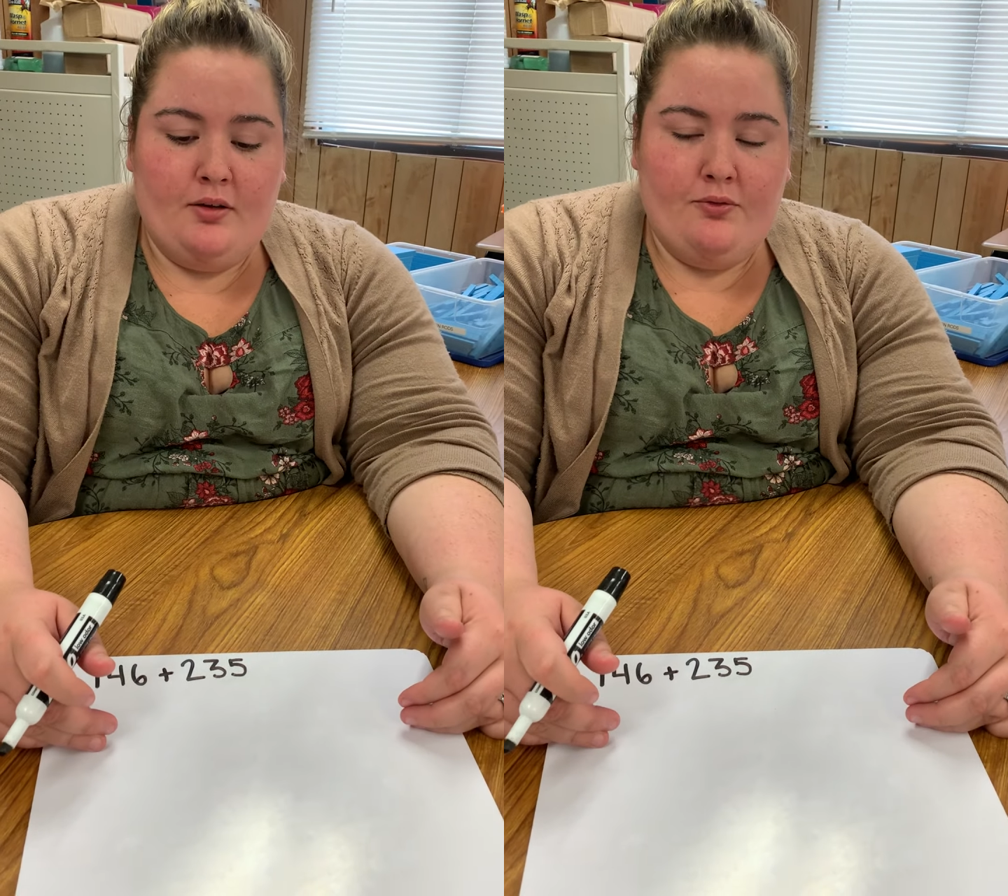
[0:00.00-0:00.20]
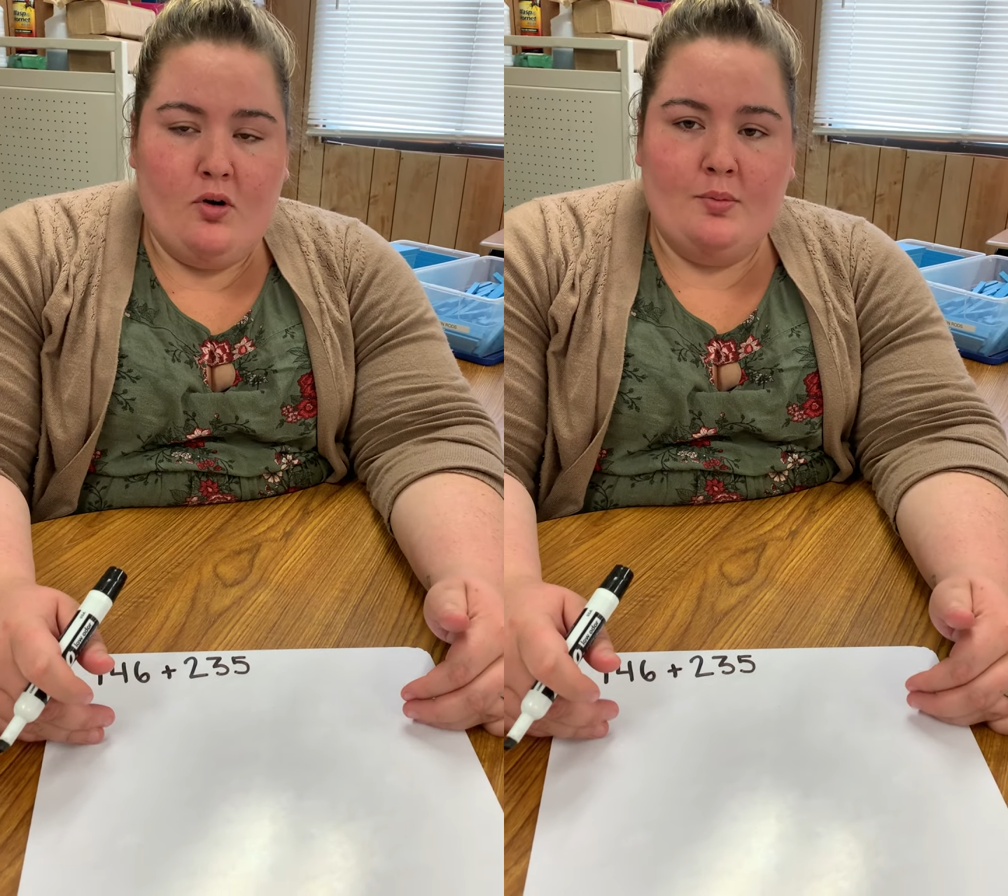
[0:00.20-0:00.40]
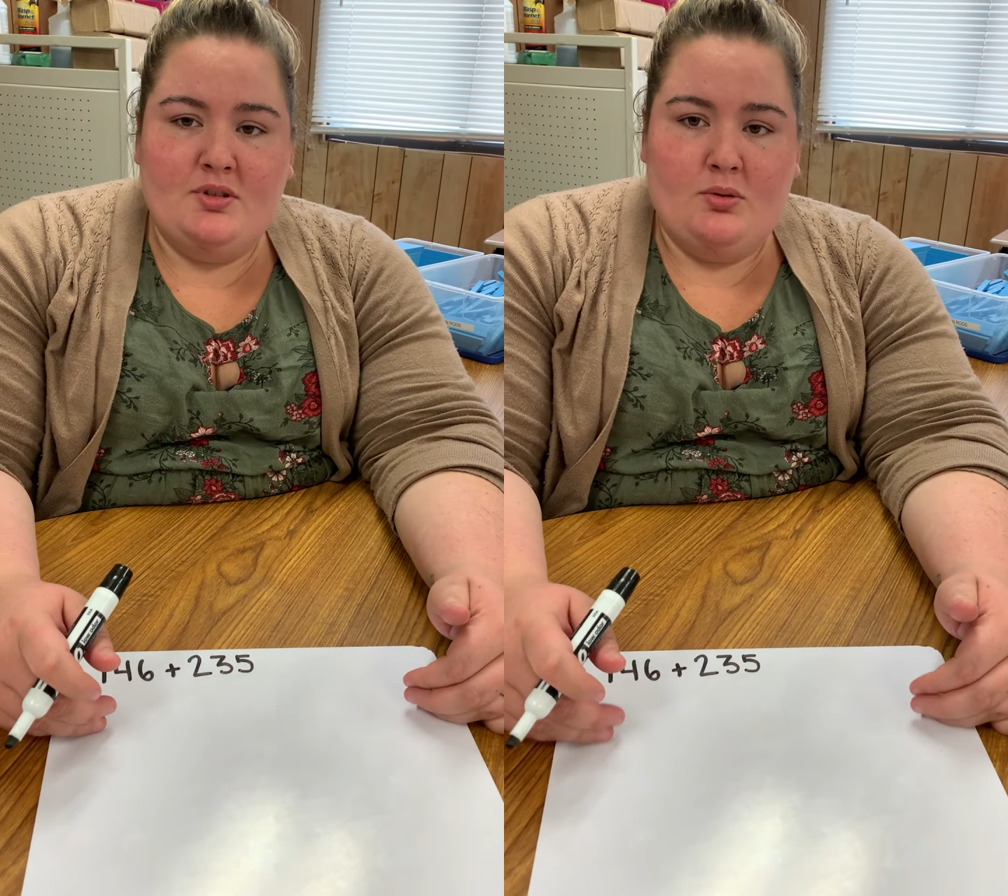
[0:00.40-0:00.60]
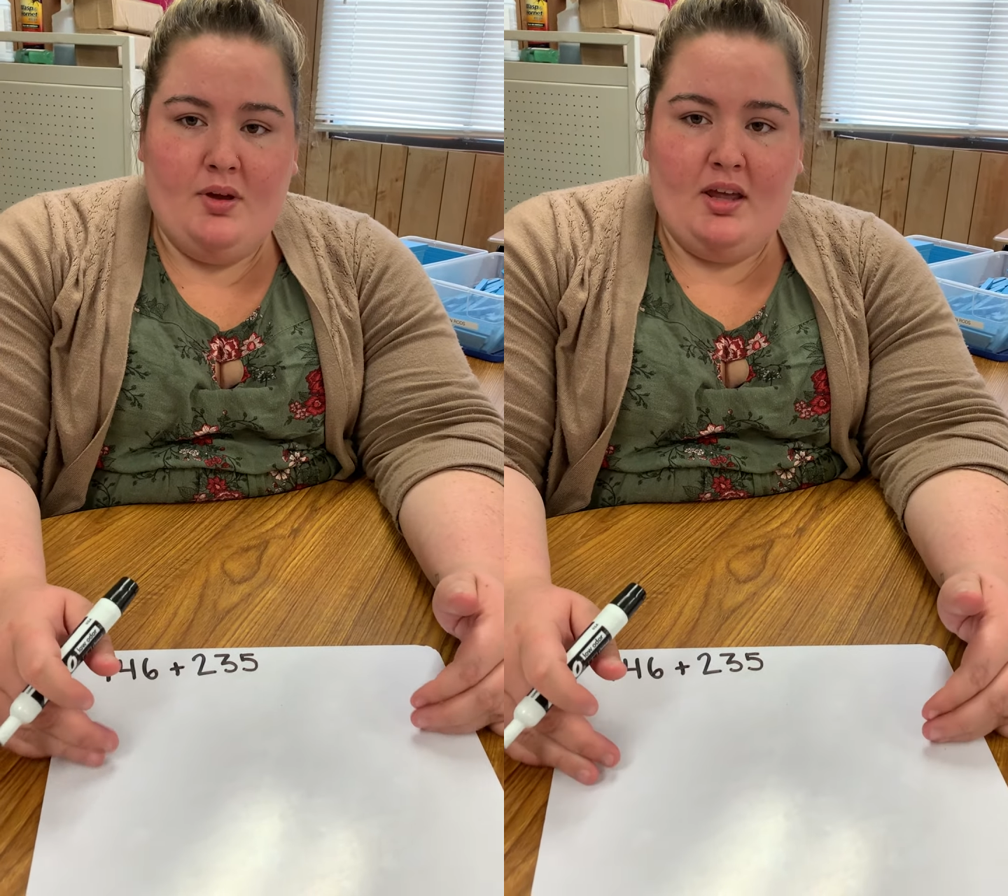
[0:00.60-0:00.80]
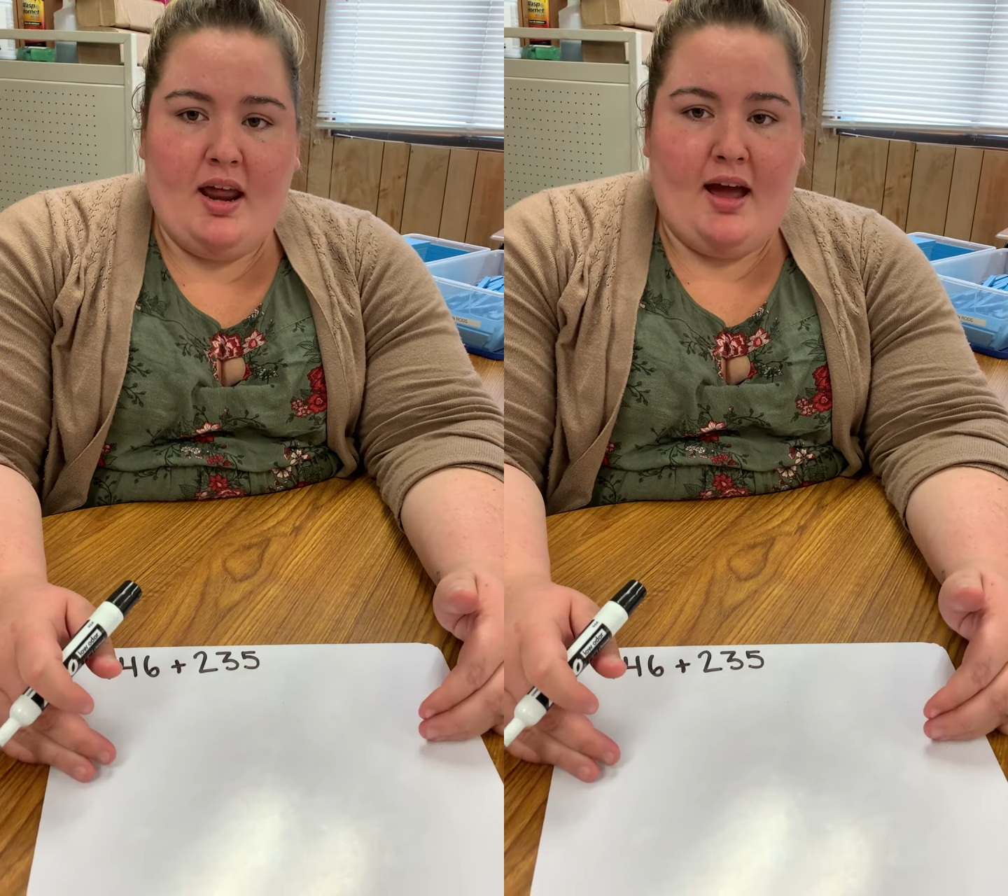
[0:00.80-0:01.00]
form so we
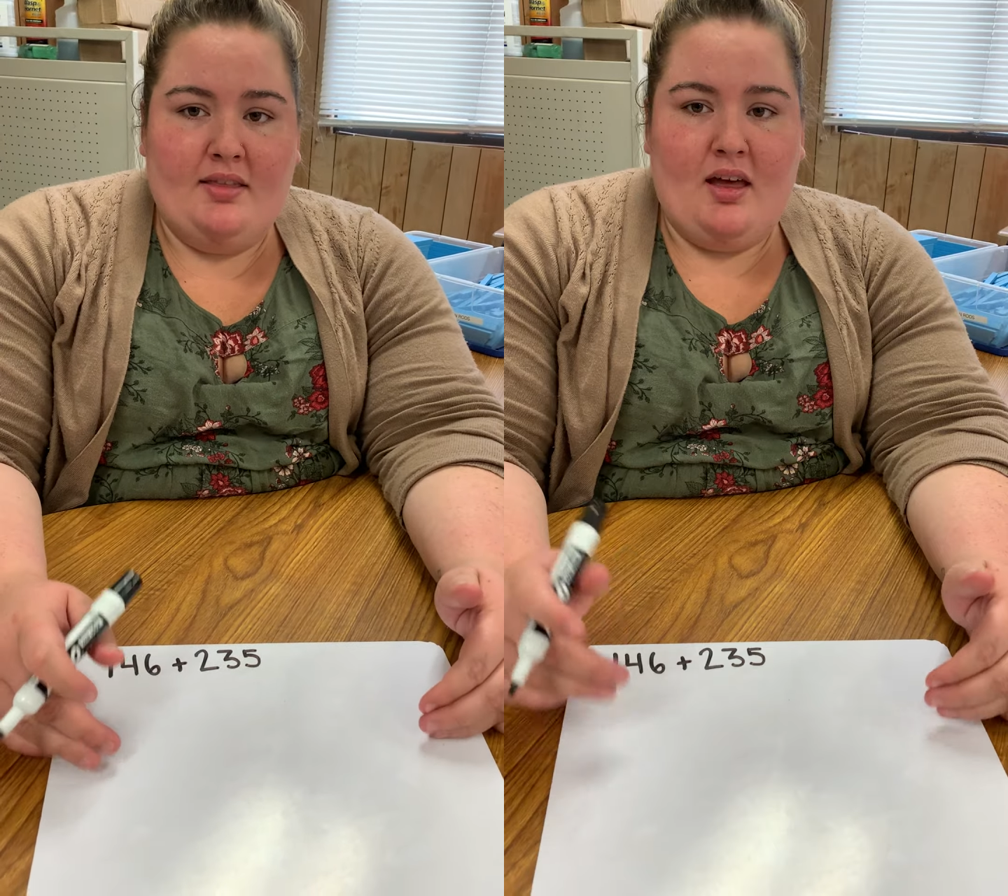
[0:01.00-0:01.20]
can add